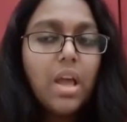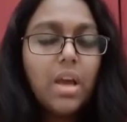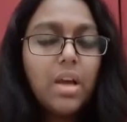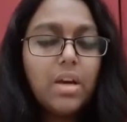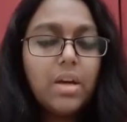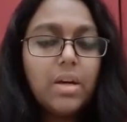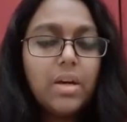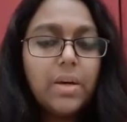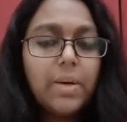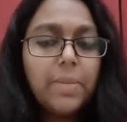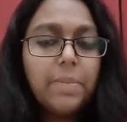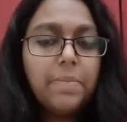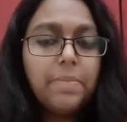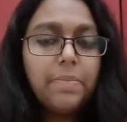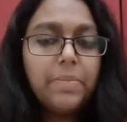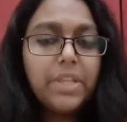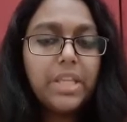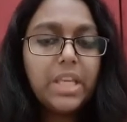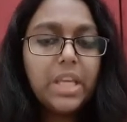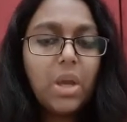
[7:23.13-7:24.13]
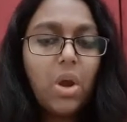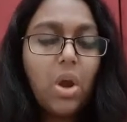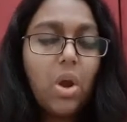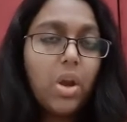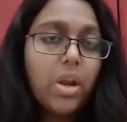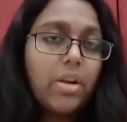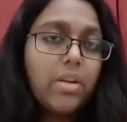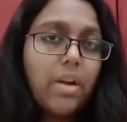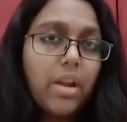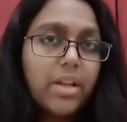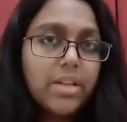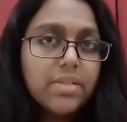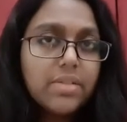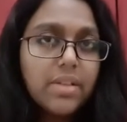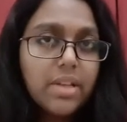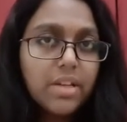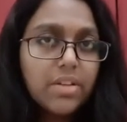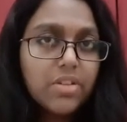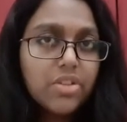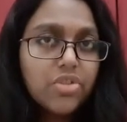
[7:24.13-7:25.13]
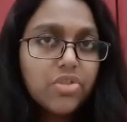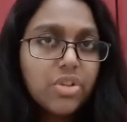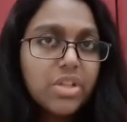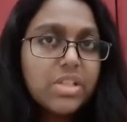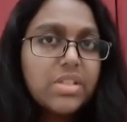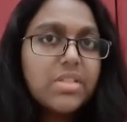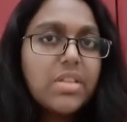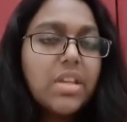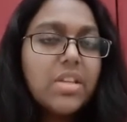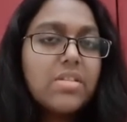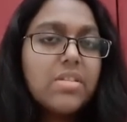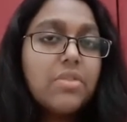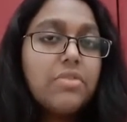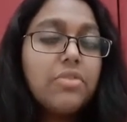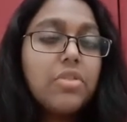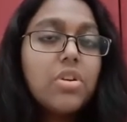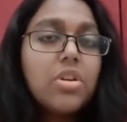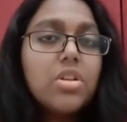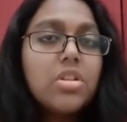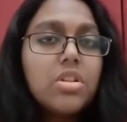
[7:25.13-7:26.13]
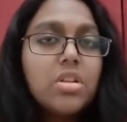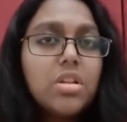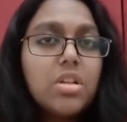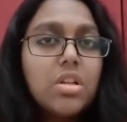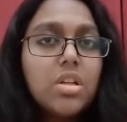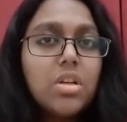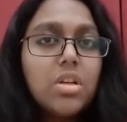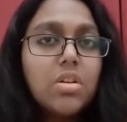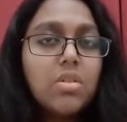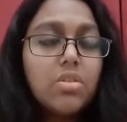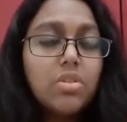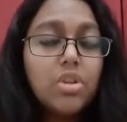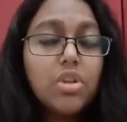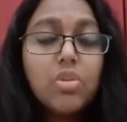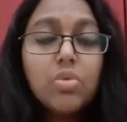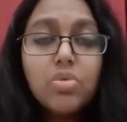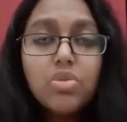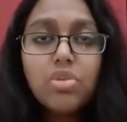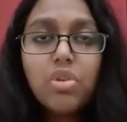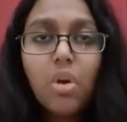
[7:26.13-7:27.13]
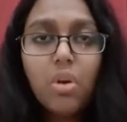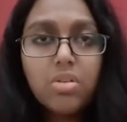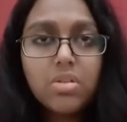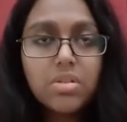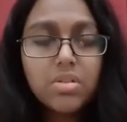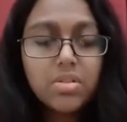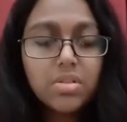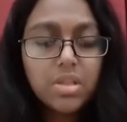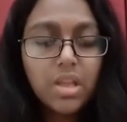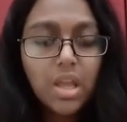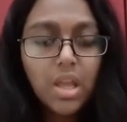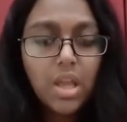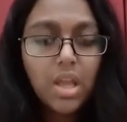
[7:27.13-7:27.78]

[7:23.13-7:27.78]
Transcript: The airline industries, they suffered huge losses.